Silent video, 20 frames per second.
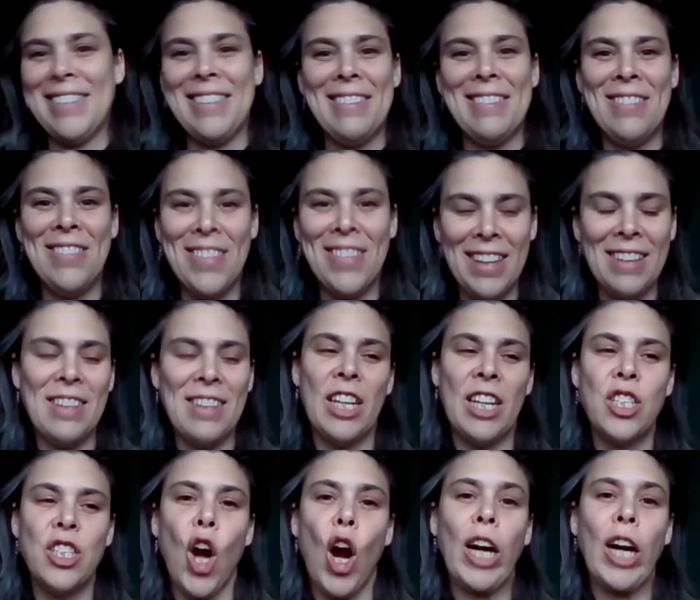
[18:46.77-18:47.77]

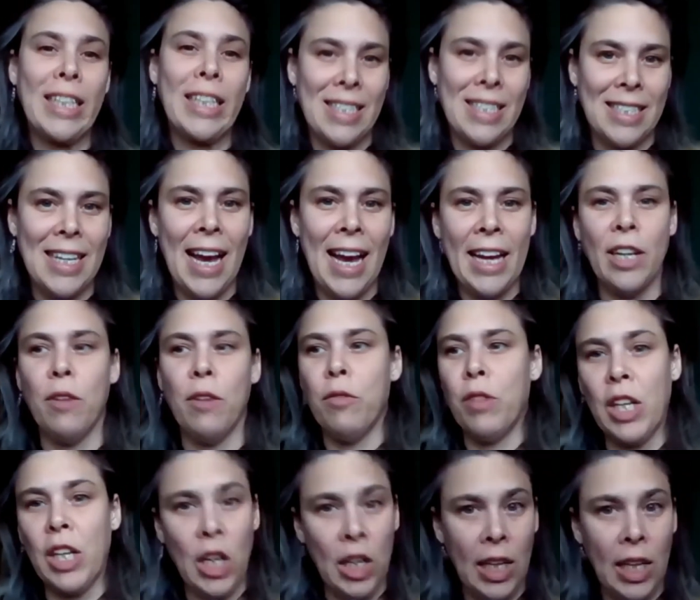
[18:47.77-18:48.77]
of the
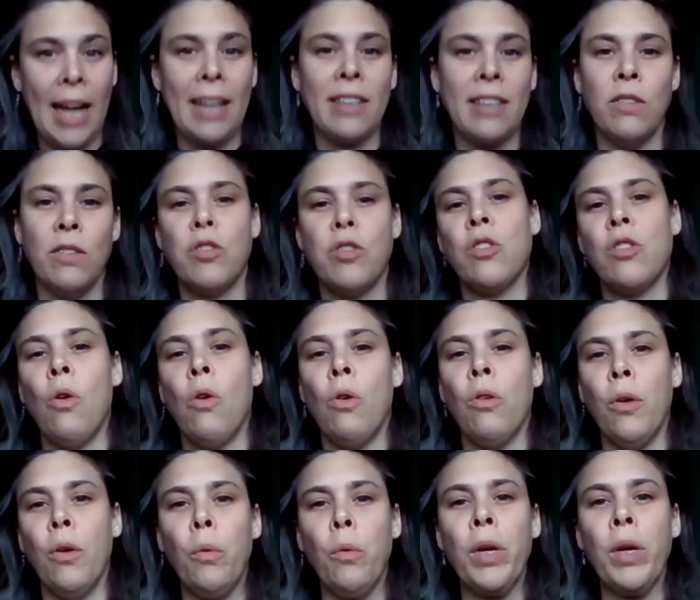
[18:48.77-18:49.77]
collective soul
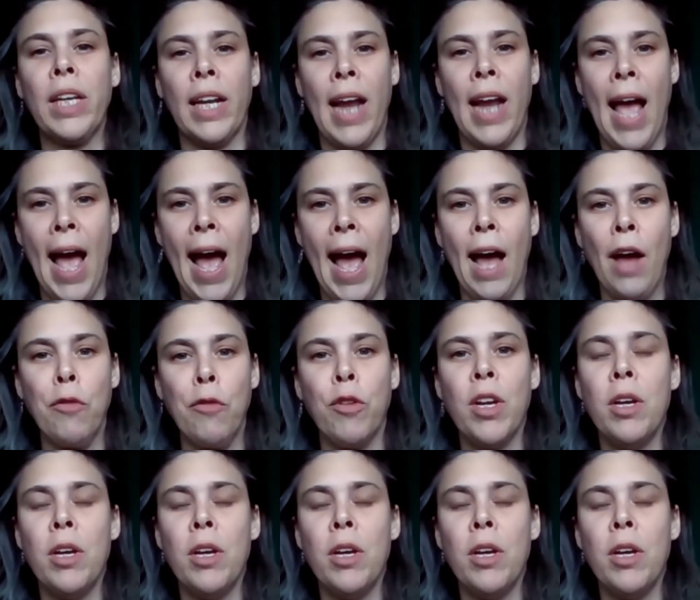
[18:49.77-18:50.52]
that we can have,